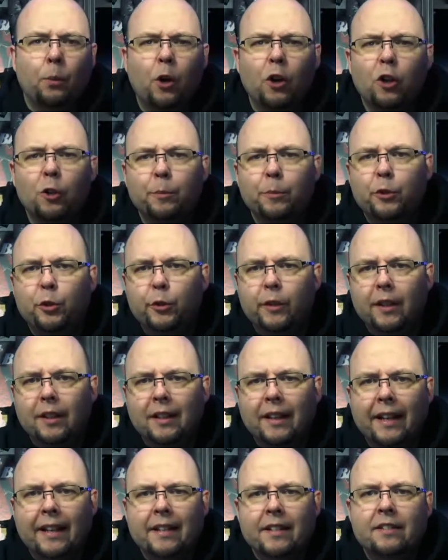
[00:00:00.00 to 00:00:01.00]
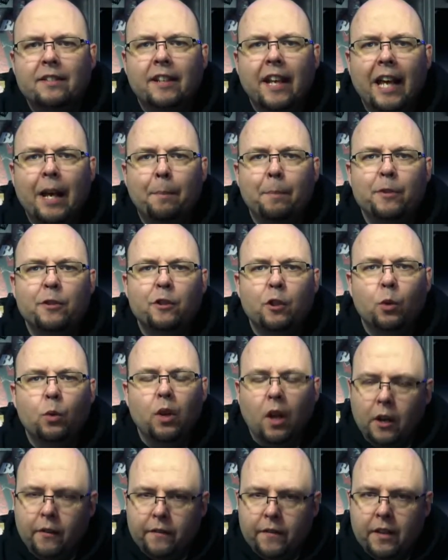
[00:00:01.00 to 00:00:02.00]
welcome to the latest
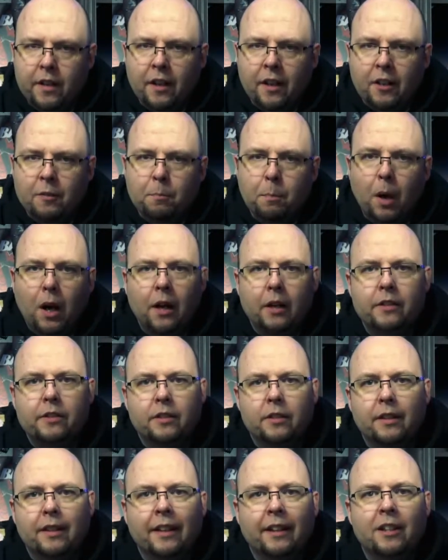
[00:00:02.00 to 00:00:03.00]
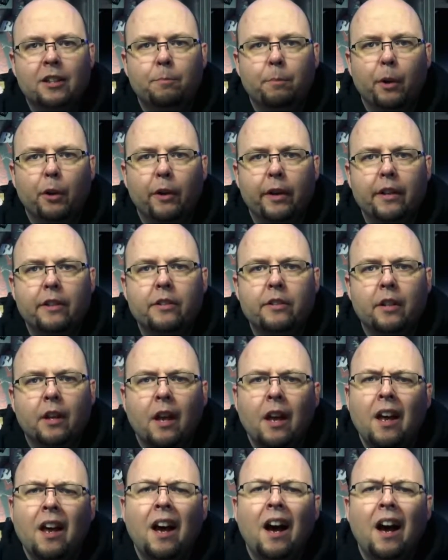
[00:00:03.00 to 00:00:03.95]
episode of the unboxing experience.